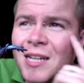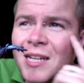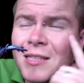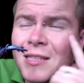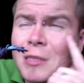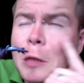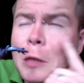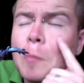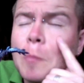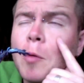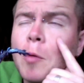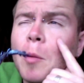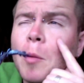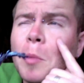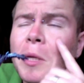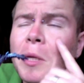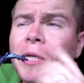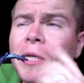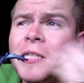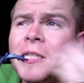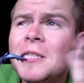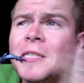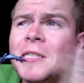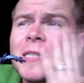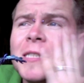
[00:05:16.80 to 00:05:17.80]
say properly?
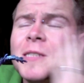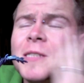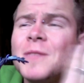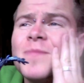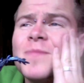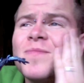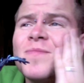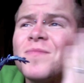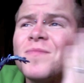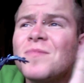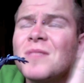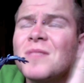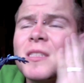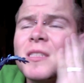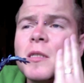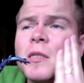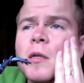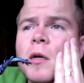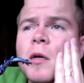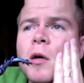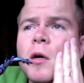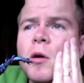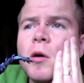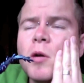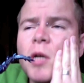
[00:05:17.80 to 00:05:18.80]

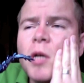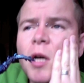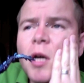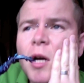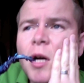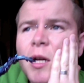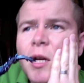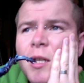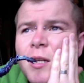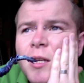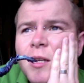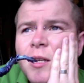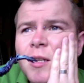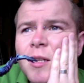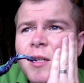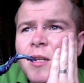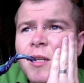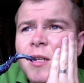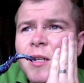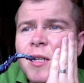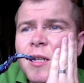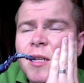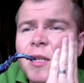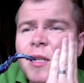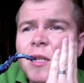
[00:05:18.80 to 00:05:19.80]
Oh, God.
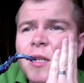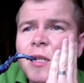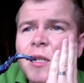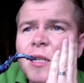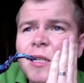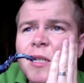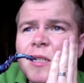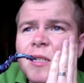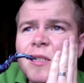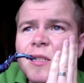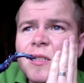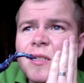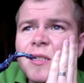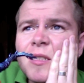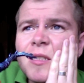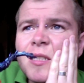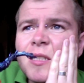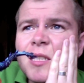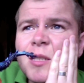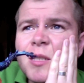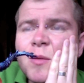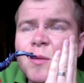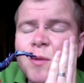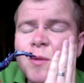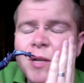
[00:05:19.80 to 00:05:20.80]

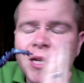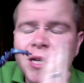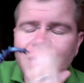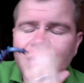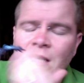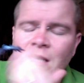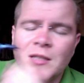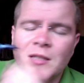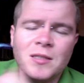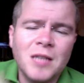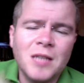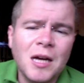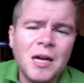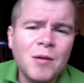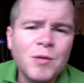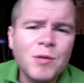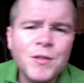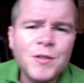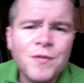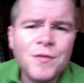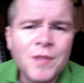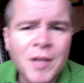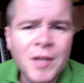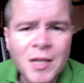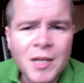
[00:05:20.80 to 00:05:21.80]
This is the word I can't say. I always
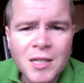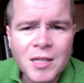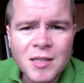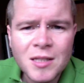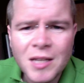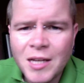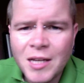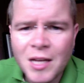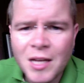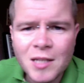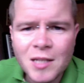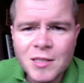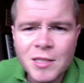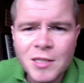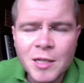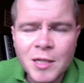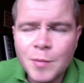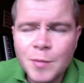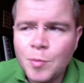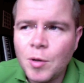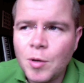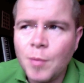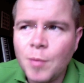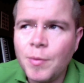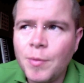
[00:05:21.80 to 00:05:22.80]
forget it. I can't say it
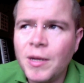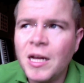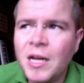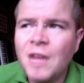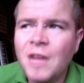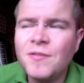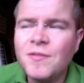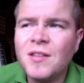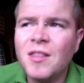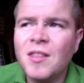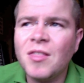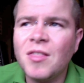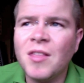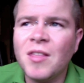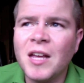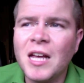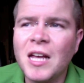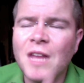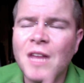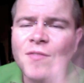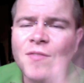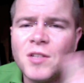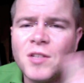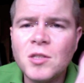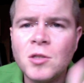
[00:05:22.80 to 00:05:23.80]
properly. I have to think.
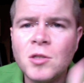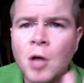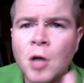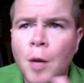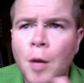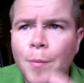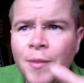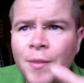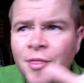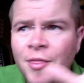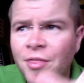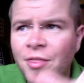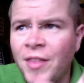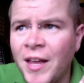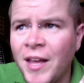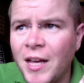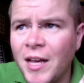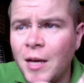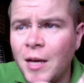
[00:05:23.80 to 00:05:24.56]
I have to stop and think